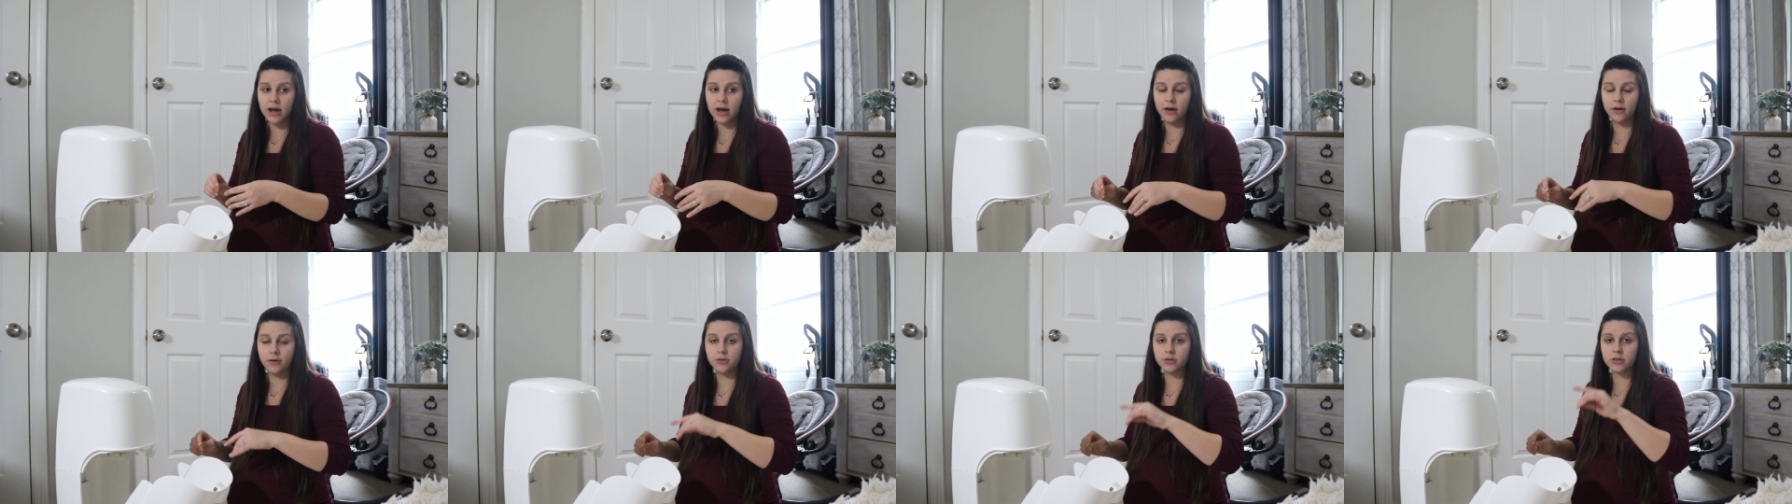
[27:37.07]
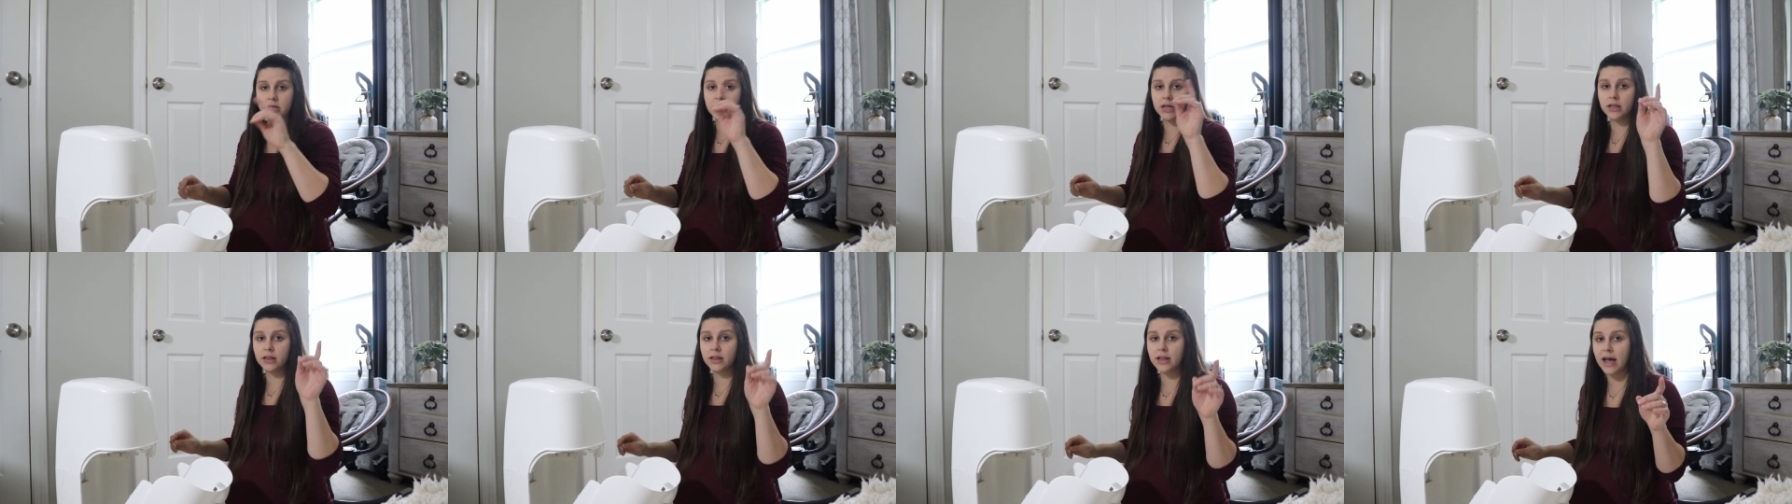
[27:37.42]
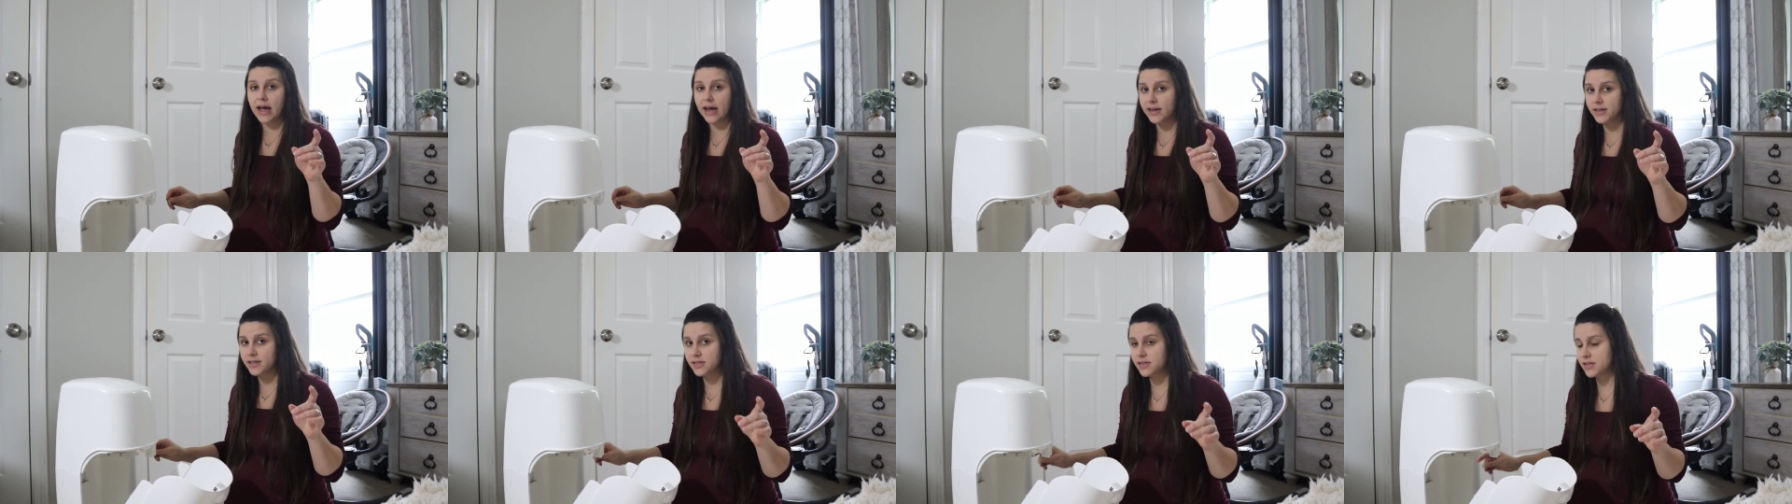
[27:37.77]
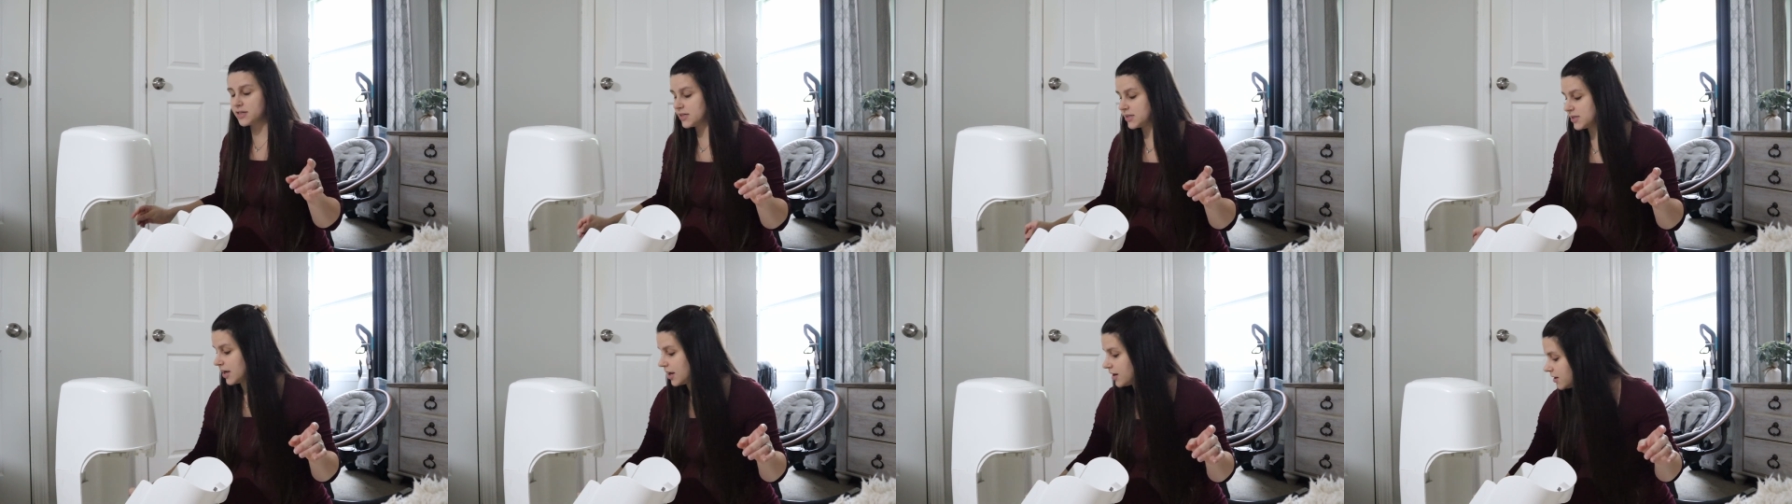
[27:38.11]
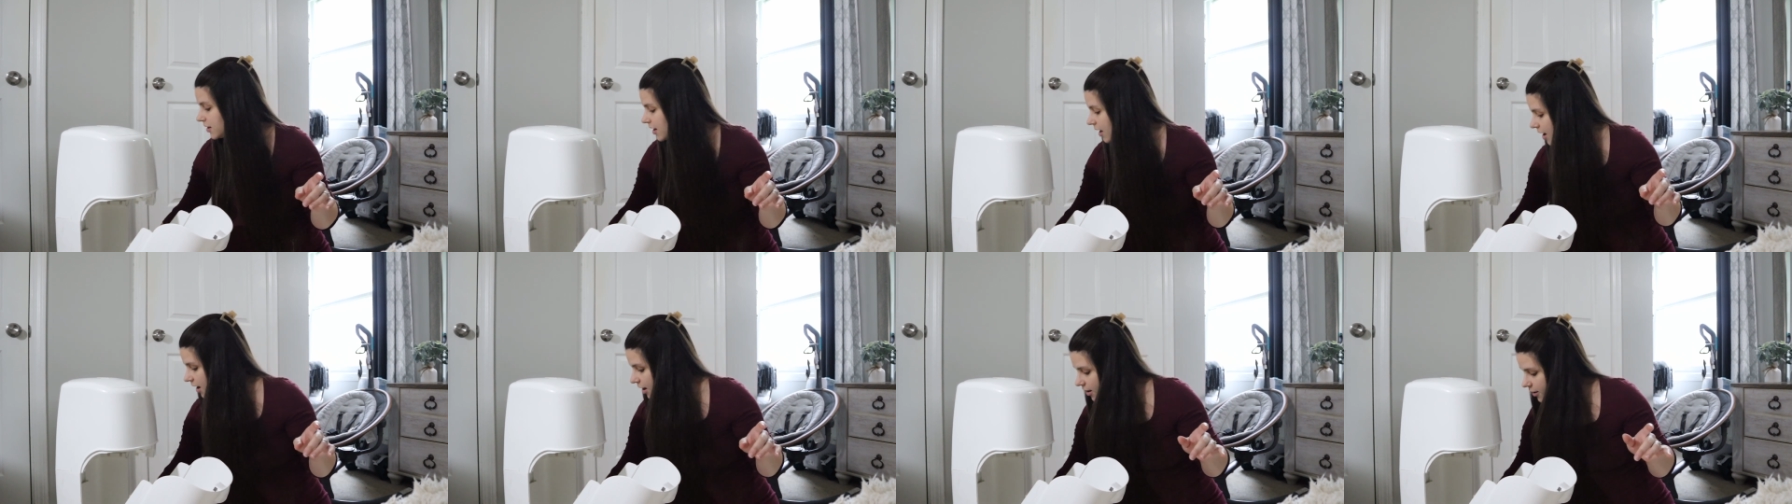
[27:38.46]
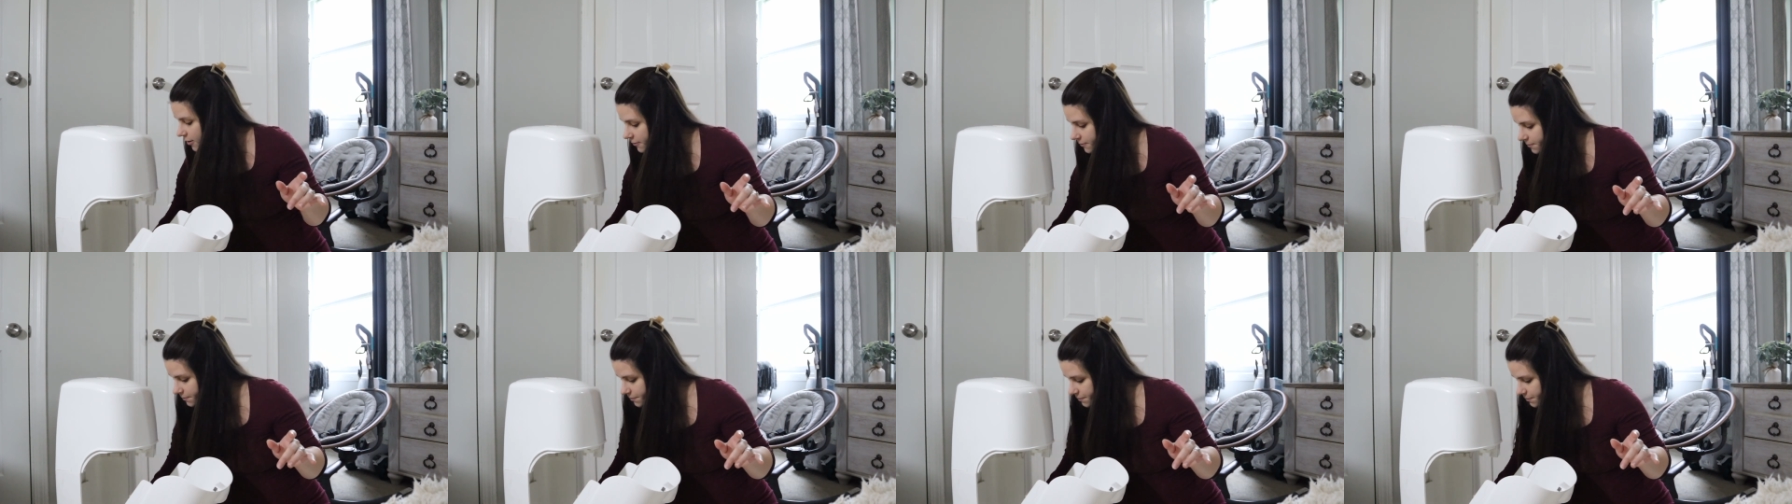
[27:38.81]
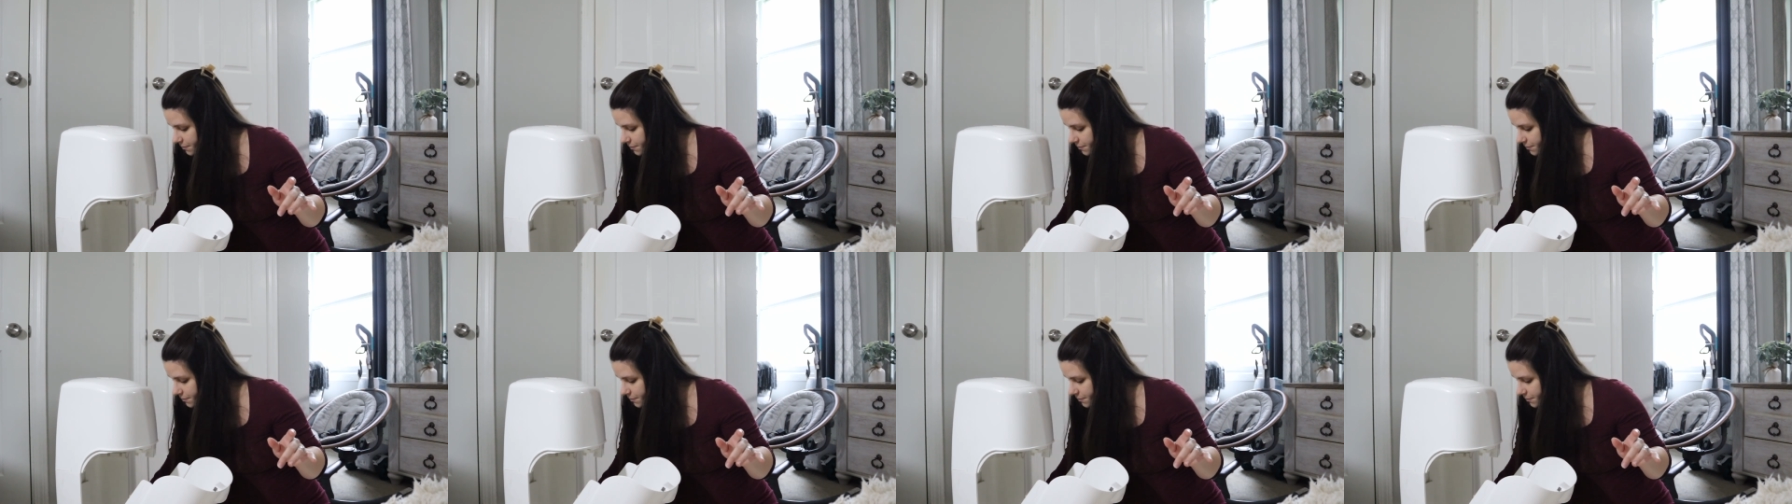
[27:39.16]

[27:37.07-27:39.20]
out last Sunday.